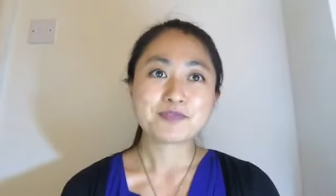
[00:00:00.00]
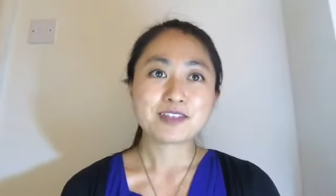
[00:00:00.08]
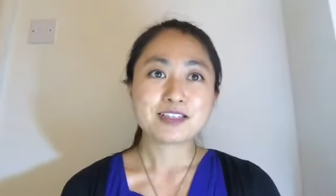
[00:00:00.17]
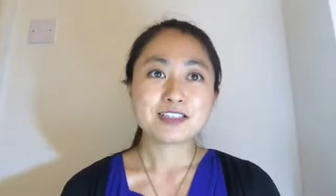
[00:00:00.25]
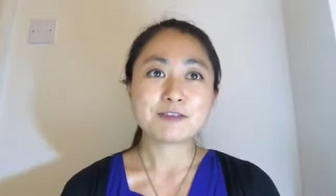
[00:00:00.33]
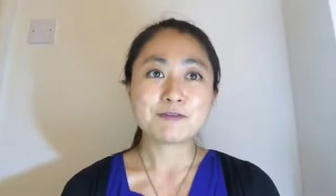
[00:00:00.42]

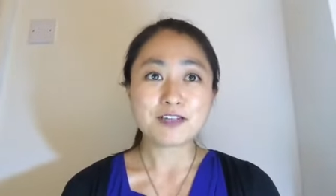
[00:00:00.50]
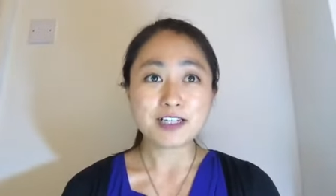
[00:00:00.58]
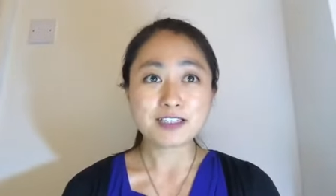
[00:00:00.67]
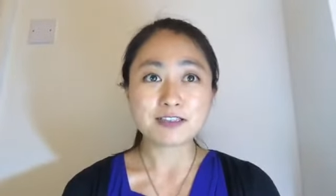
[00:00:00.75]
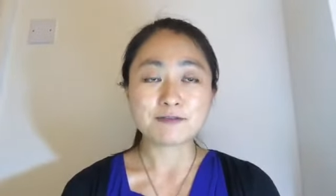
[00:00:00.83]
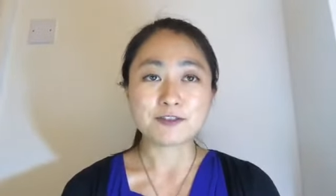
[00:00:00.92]
So
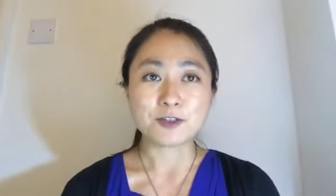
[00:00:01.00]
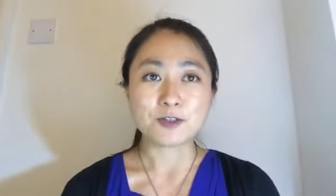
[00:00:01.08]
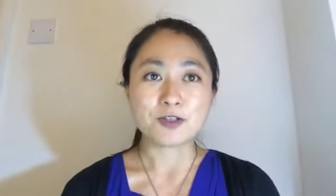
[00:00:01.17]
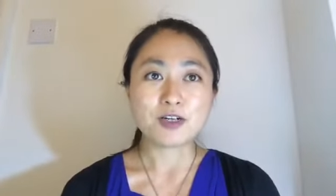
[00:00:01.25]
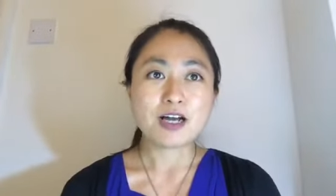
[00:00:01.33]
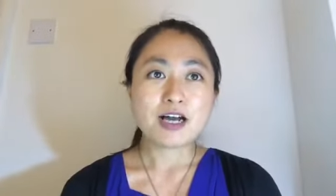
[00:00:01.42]
first of
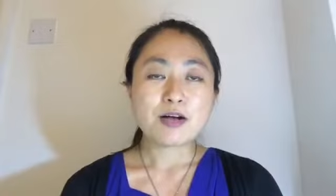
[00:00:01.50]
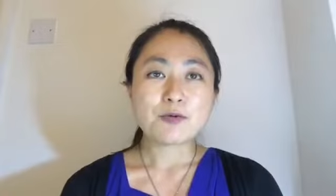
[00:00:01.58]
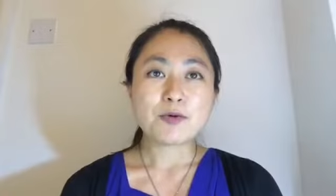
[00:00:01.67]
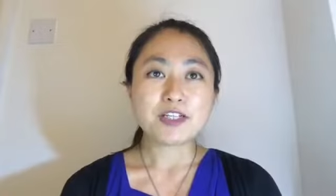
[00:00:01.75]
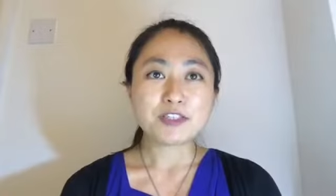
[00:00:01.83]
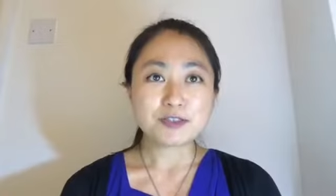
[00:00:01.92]
all,
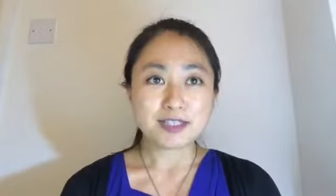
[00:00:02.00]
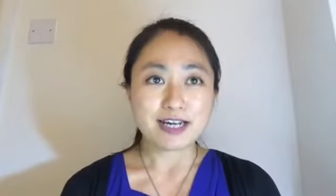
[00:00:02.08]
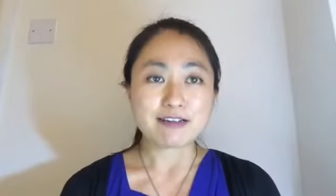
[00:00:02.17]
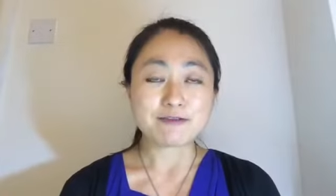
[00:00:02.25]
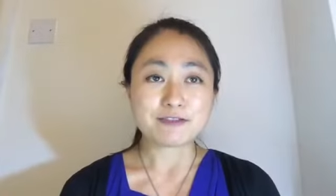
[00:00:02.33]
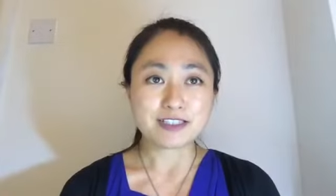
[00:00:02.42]
what you
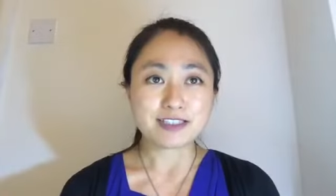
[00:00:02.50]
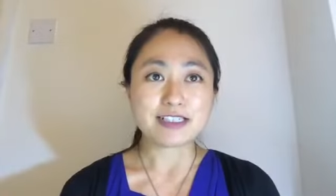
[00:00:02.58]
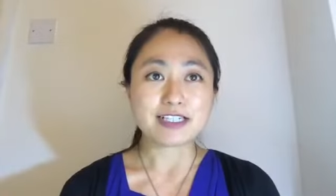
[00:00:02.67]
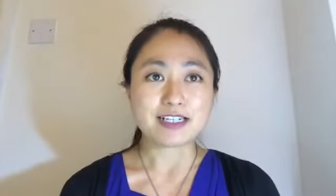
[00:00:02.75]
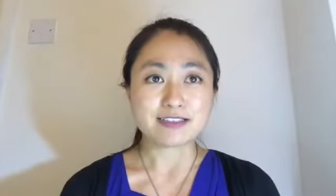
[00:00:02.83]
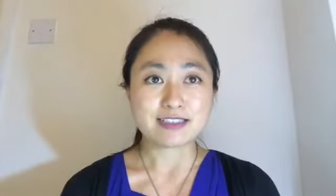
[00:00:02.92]
can firstly
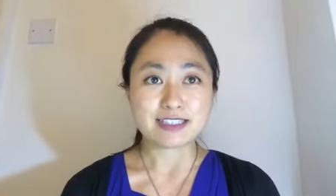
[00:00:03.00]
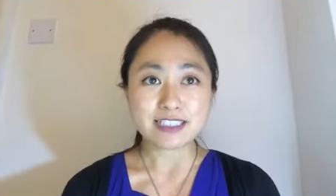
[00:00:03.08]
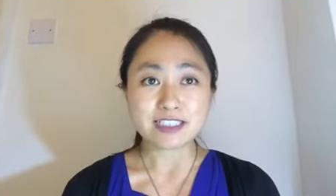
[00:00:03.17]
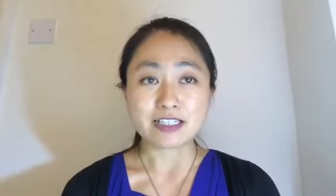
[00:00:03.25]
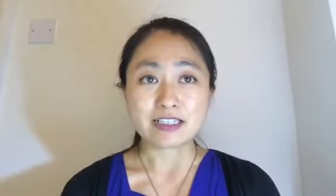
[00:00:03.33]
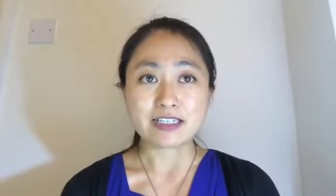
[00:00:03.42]

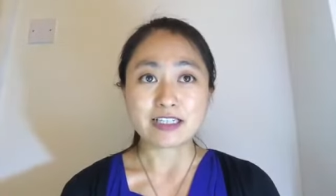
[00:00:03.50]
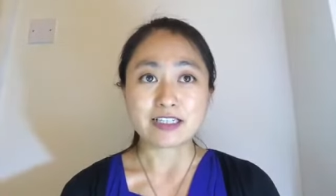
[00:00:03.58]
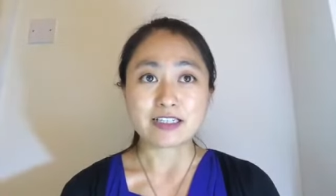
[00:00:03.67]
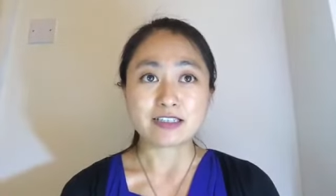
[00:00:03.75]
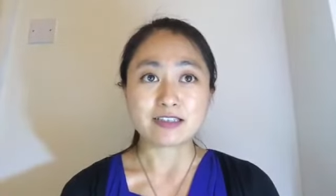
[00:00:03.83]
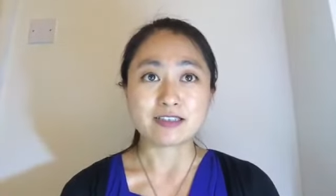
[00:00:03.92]
consider
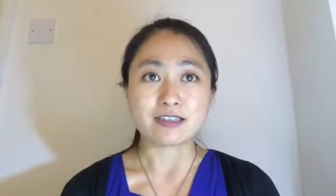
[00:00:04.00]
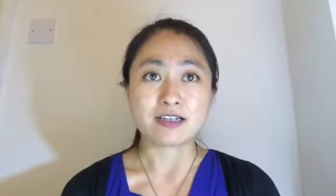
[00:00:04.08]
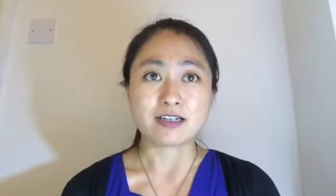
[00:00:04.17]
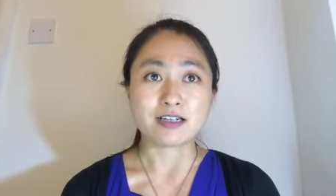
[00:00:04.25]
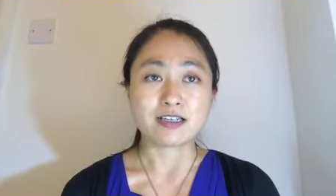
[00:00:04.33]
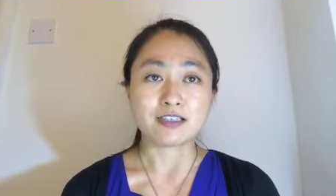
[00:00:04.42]
is
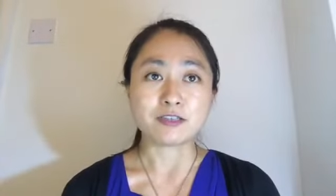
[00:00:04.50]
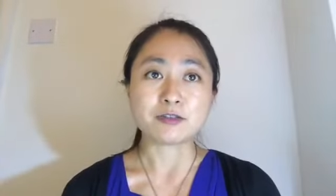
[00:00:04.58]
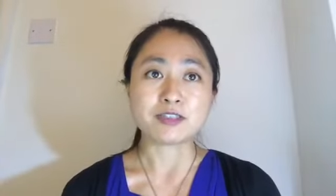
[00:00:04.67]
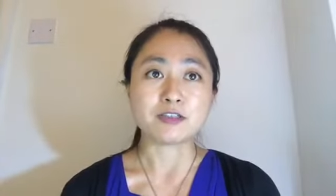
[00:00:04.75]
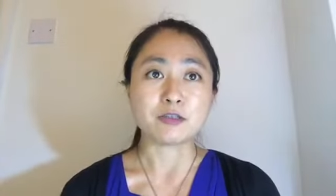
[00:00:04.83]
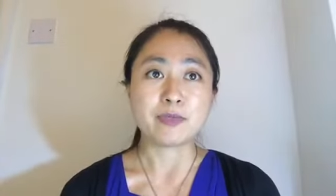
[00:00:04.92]

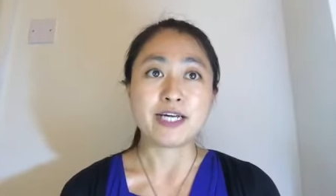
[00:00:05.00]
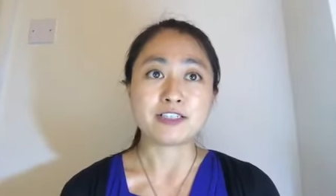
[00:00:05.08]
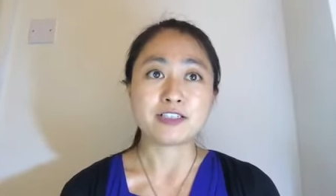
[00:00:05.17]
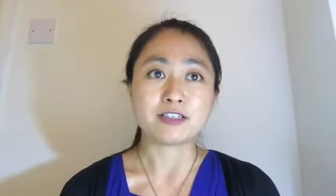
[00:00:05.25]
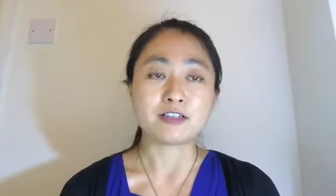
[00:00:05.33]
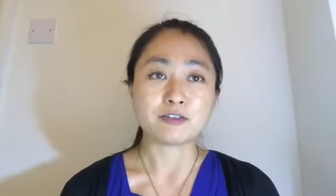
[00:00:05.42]
using your
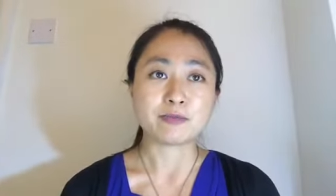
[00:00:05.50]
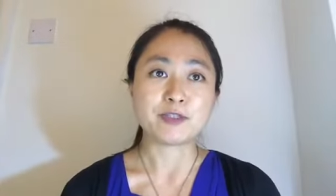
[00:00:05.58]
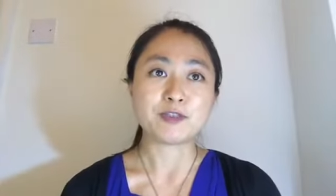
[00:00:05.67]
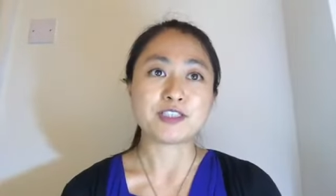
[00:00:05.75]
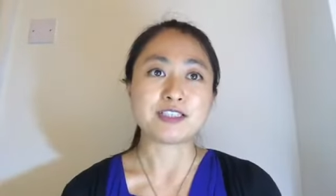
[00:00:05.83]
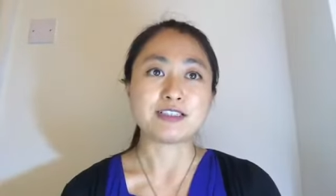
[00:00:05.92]
pension
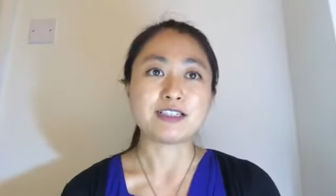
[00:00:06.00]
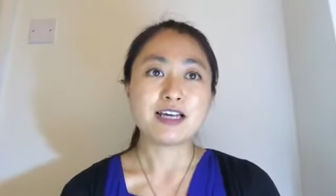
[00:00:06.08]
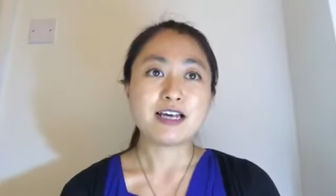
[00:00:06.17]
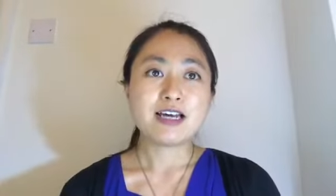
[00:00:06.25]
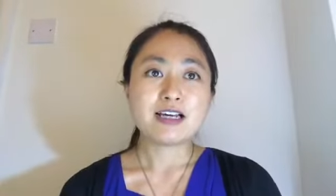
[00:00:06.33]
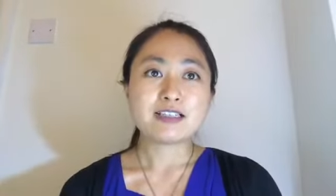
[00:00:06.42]
contribution.
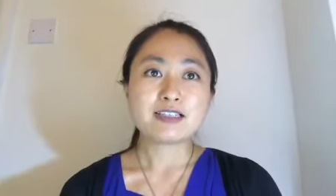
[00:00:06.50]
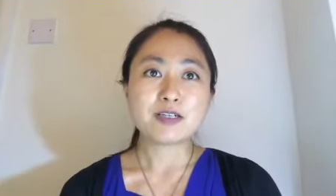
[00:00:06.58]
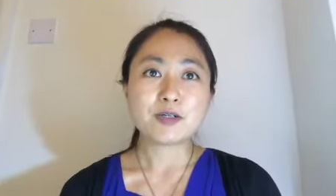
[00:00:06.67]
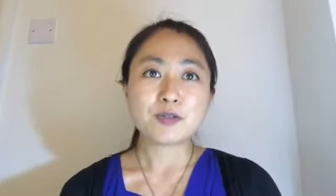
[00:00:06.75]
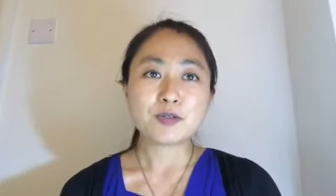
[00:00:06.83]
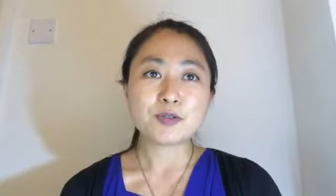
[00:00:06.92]

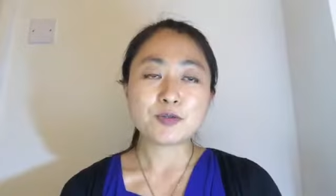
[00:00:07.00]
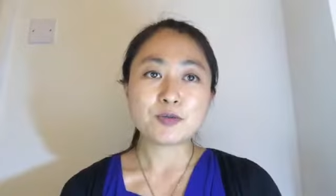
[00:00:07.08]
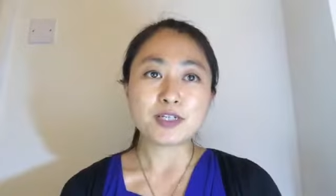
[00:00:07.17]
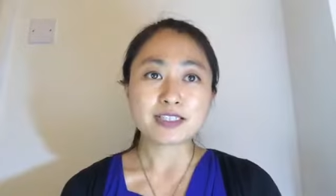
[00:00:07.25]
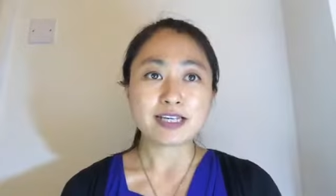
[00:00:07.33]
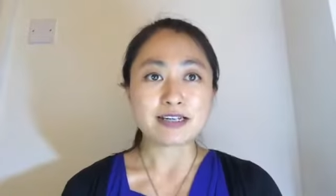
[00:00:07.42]
So
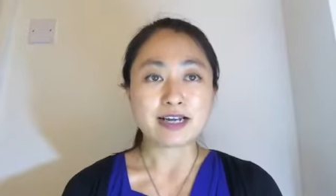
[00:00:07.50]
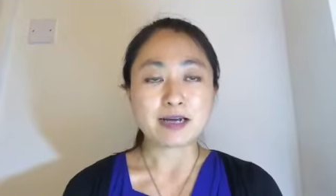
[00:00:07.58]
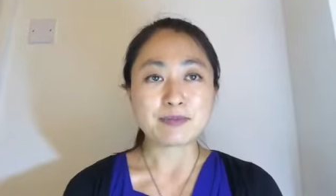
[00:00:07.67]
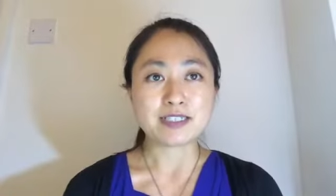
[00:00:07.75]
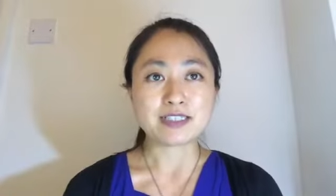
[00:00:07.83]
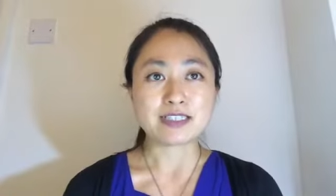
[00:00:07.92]
what can
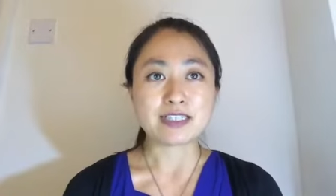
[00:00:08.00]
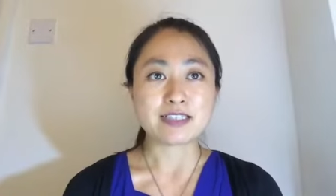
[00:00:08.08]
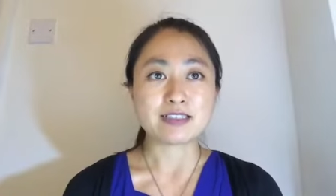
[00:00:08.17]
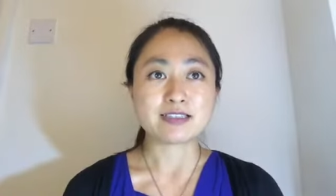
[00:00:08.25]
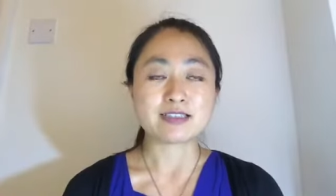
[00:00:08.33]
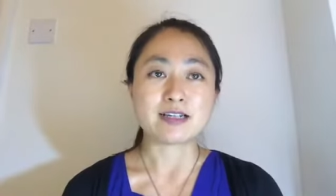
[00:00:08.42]
happen
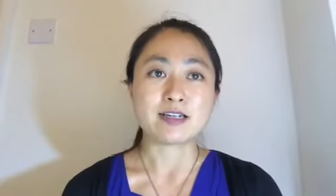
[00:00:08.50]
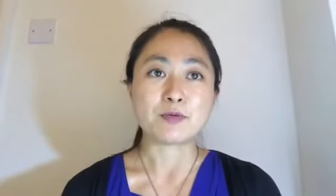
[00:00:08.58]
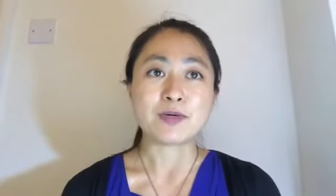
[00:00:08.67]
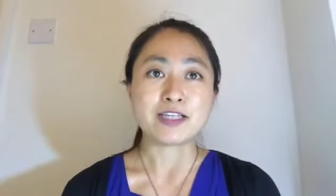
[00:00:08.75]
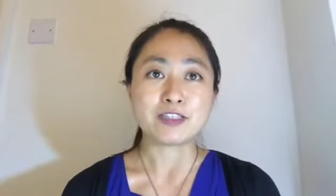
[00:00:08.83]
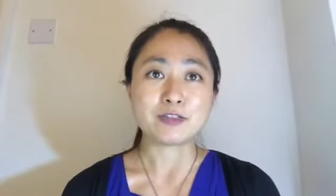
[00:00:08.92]
is
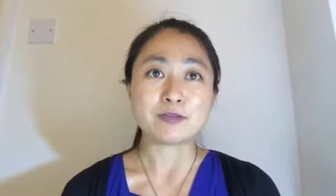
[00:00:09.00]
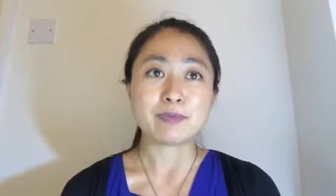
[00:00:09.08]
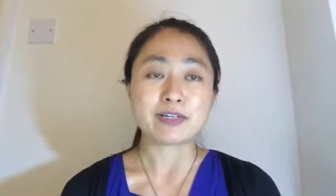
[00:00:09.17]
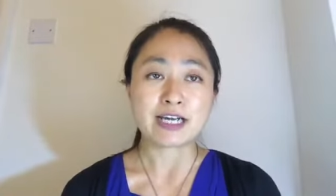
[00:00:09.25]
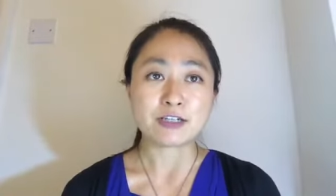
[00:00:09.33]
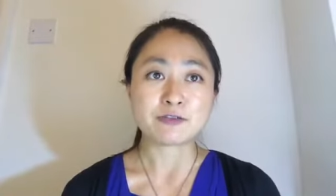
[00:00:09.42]
when you
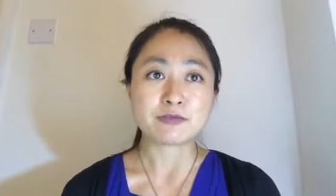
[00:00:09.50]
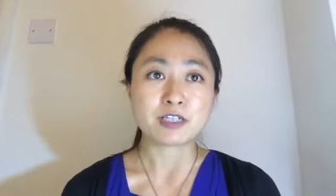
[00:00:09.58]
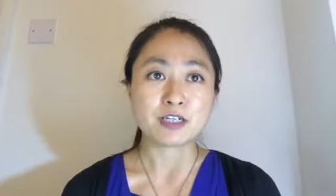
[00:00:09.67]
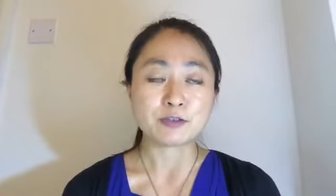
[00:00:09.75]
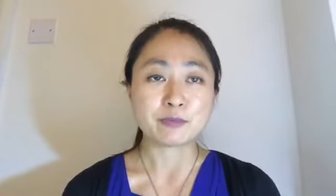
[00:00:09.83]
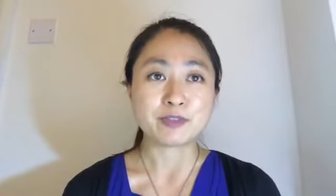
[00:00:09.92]
can
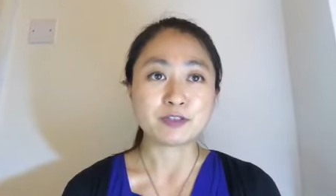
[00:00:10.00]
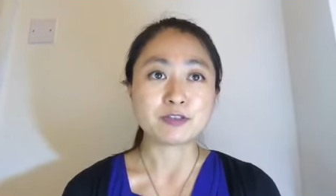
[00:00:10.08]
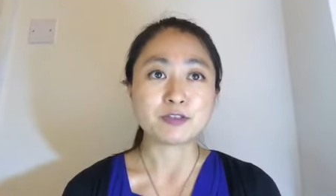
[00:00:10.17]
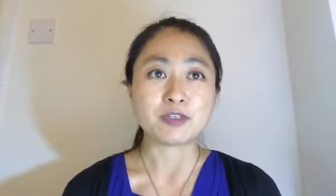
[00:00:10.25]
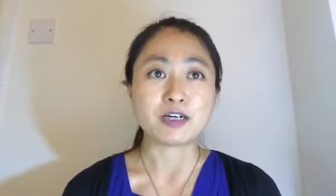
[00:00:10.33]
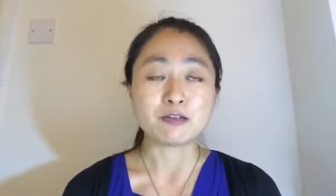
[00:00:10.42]
contribute
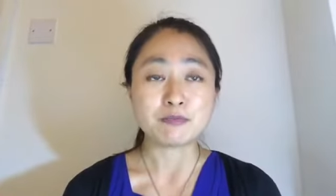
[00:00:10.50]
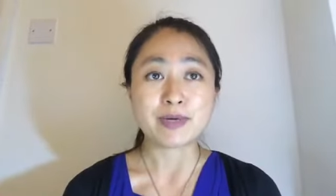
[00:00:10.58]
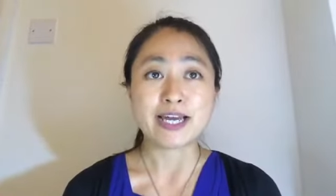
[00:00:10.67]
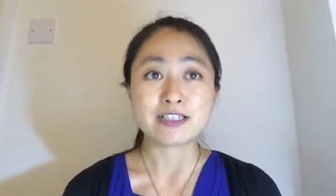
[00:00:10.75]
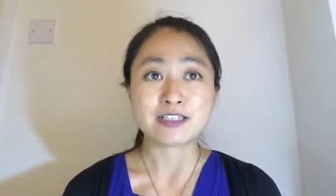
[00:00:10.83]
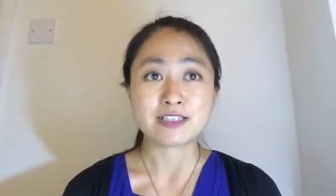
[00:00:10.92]
to your own
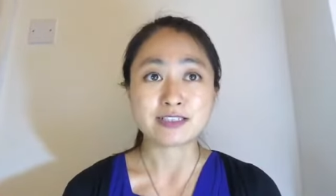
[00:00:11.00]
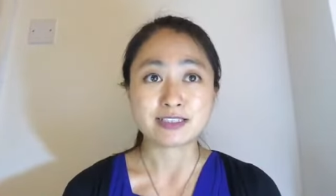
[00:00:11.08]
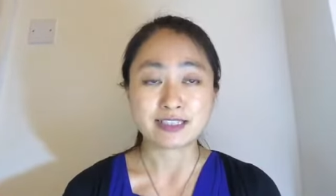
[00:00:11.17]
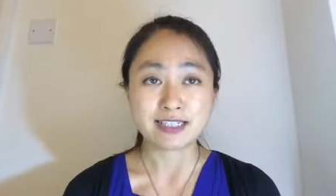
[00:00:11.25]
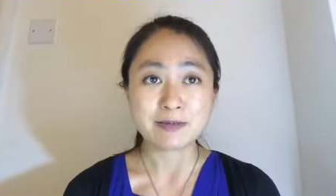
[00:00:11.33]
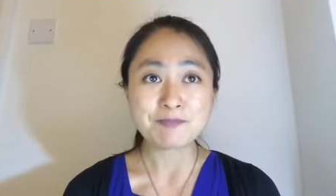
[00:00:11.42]
pension
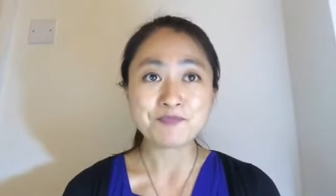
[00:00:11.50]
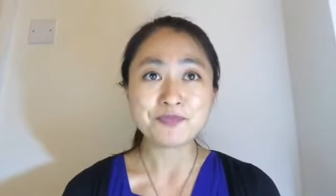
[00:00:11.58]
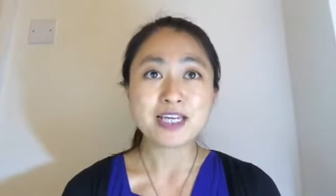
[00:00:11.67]
scheme,